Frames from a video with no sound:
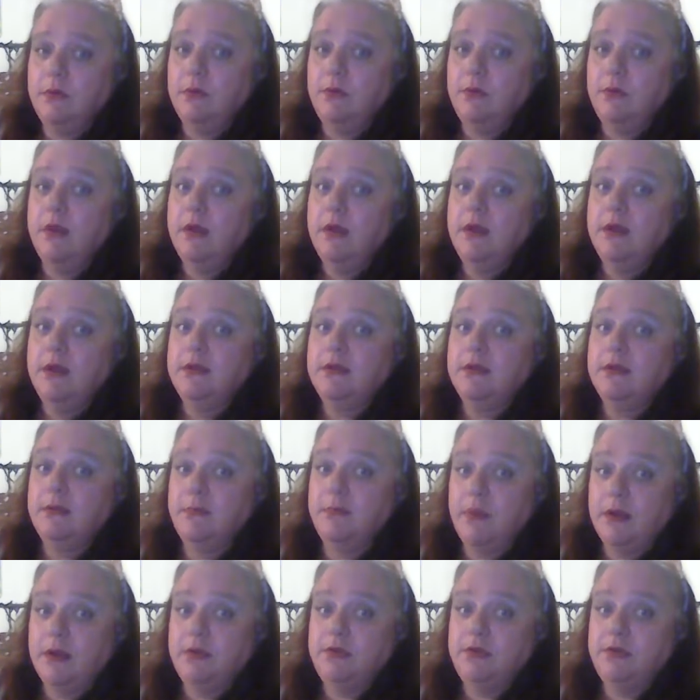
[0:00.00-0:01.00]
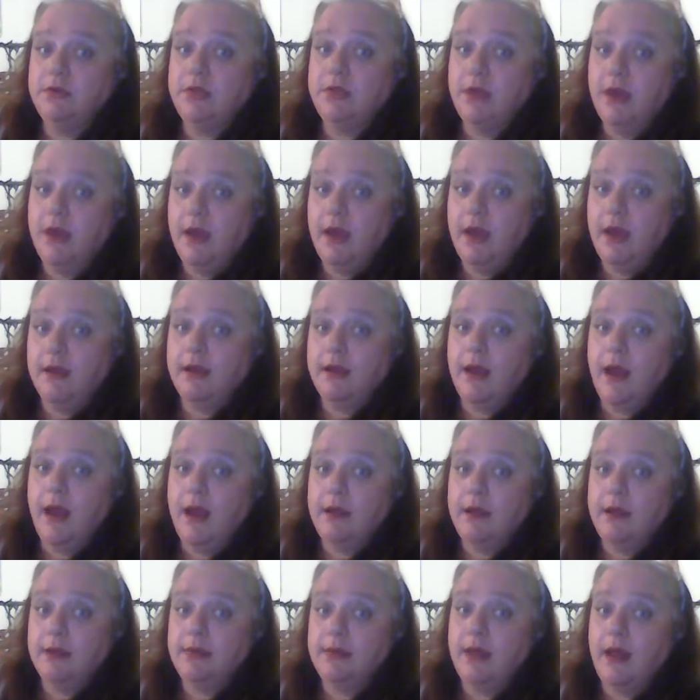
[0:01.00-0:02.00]
to smudge the heck
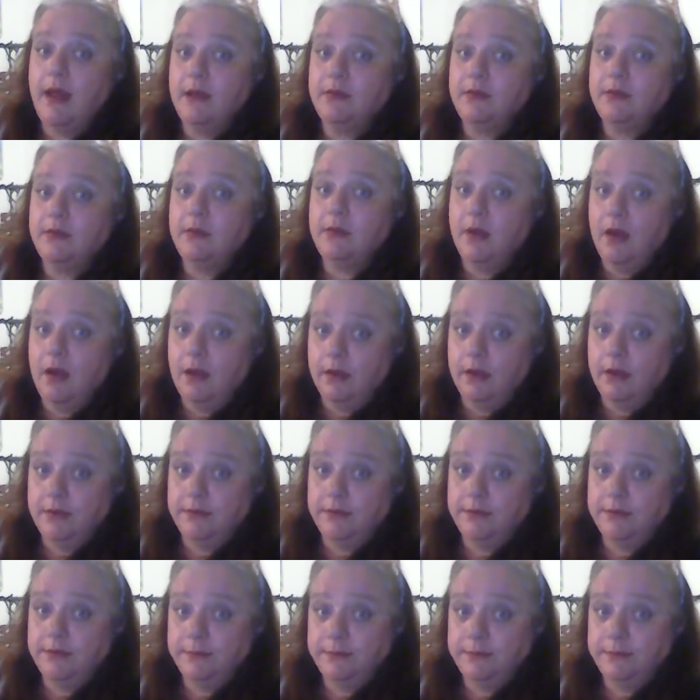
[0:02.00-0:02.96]
out of that truck.